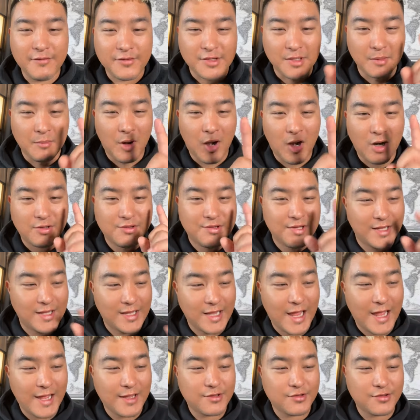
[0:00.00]
Give us some hearts
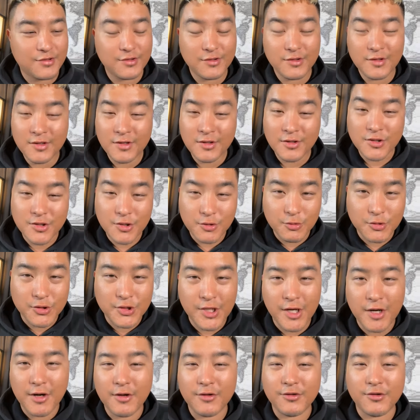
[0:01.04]
and likes. Do
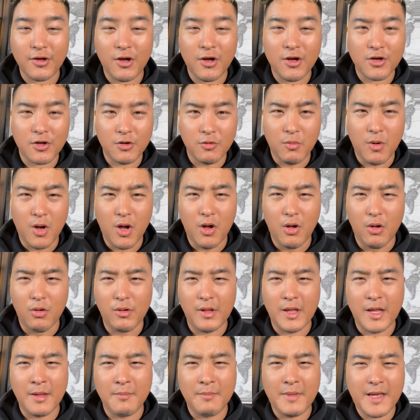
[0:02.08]
share this on your
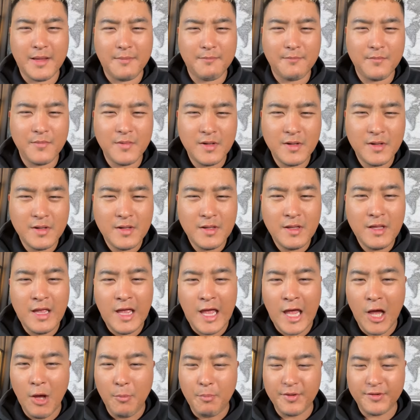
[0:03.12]
wall. Amen.
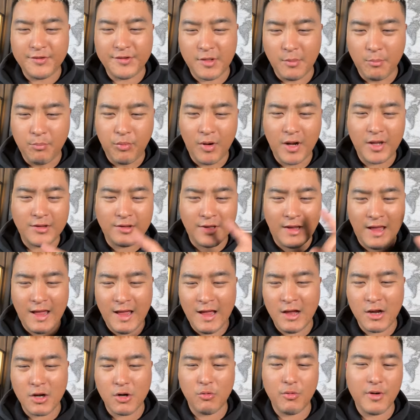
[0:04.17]
Help us to break the
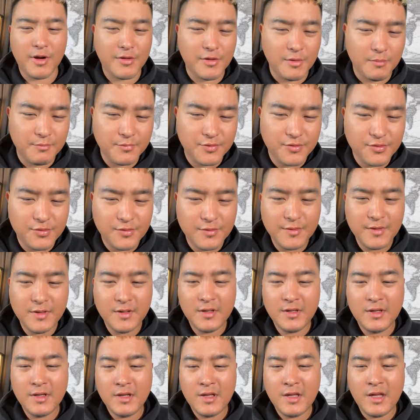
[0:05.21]
algorithms
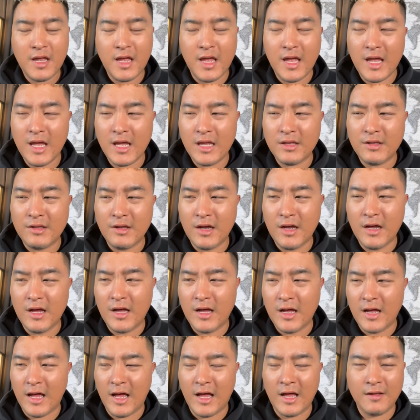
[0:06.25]
and
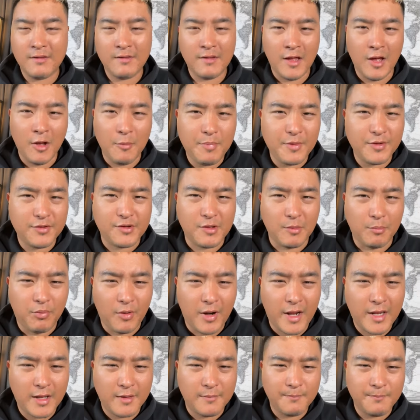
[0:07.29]
help us to
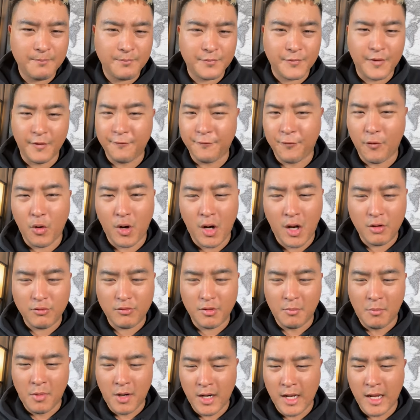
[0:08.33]
break the
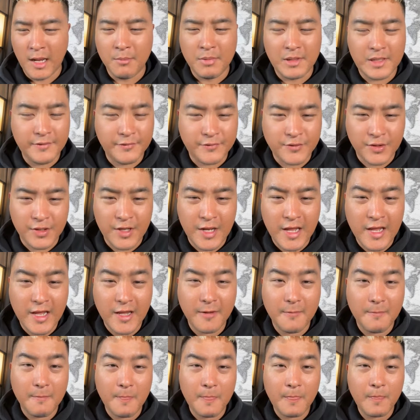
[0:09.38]
400 mark. I believe
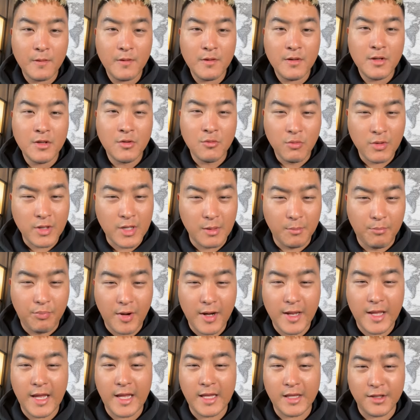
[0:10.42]
today we could
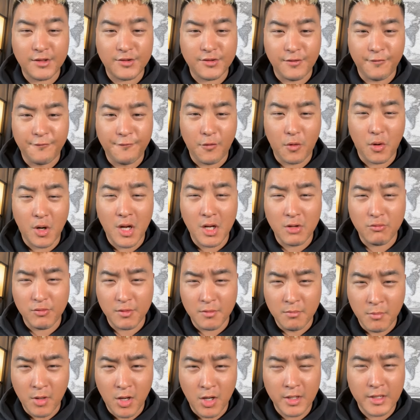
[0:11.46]
break at least the
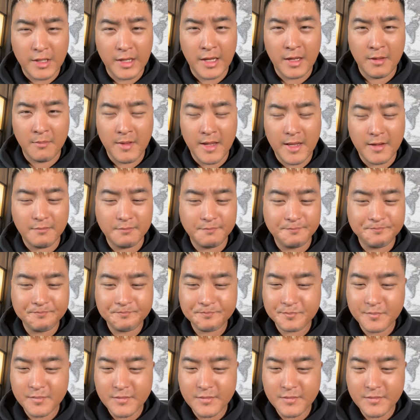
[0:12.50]
400 mark. Amen.